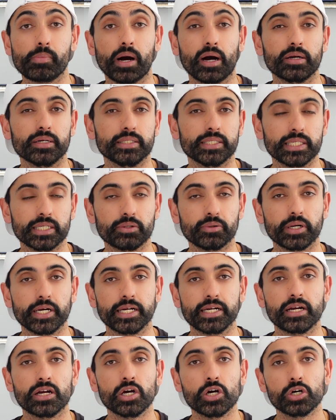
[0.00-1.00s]
about
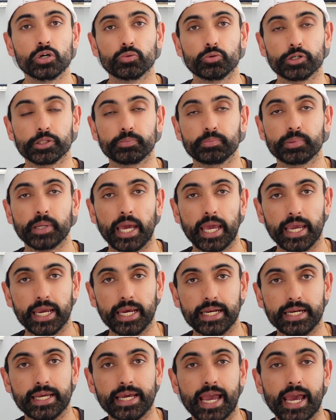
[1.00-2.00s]
dealing with
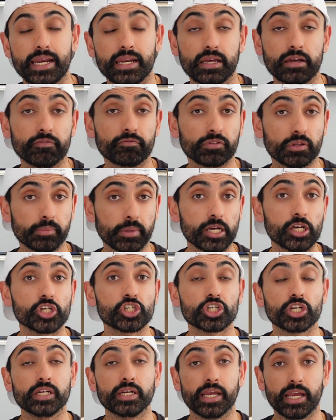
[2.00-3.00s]
pain and
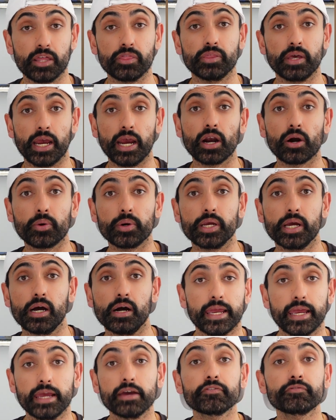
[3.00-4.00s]
inflammation in the area.
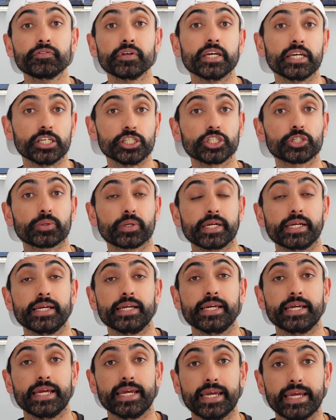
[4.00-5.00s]
If the
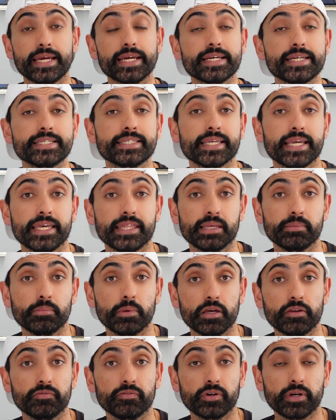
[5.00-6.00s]
injury is in the
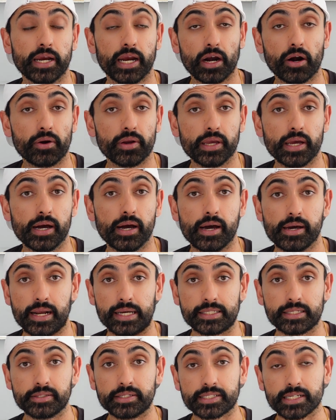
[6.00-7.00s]
midfoot area, and I
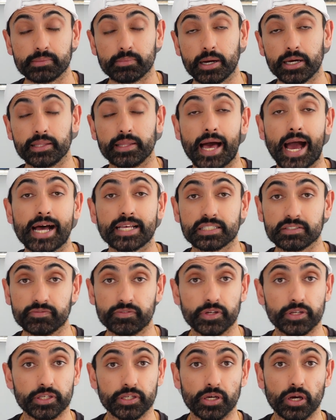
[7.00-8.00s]
said this on my last
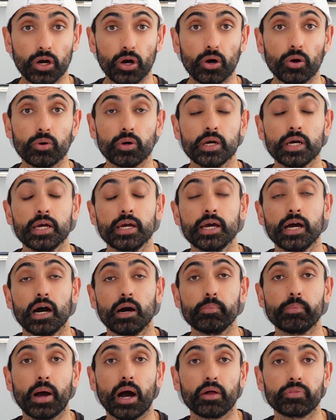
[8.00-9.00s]
video
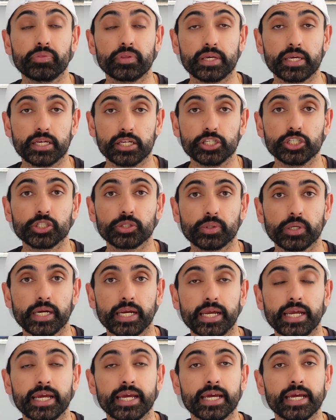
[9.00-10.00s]
about the
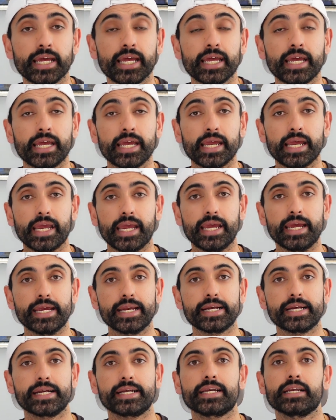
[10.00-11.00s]
injury,
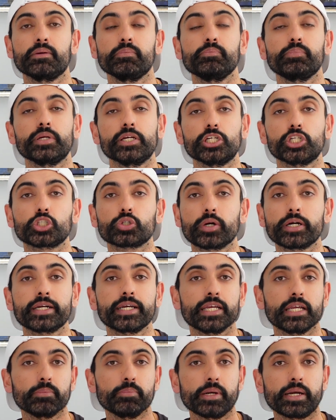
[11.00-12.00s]
it can be
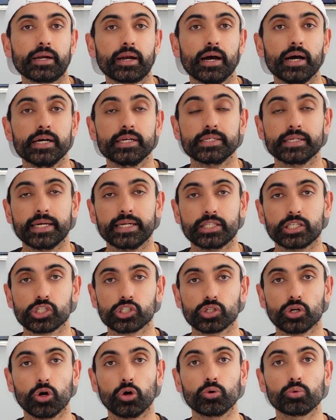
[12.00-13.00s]
tricky because it's
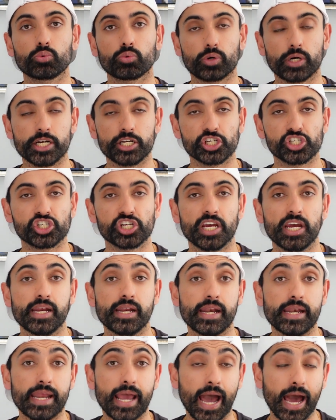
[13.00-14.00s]
so rich in
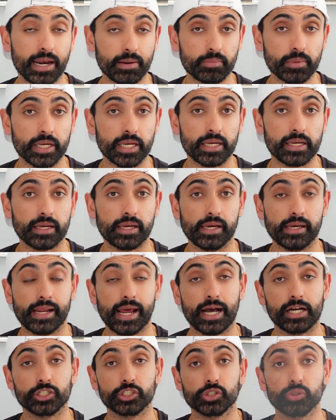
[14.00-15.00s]
anatomy. It
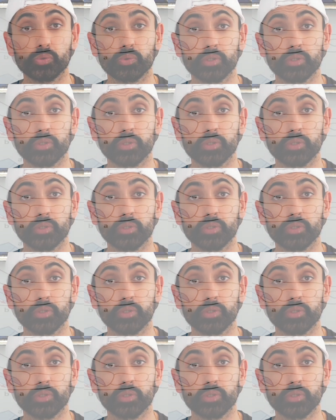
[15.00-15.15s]
has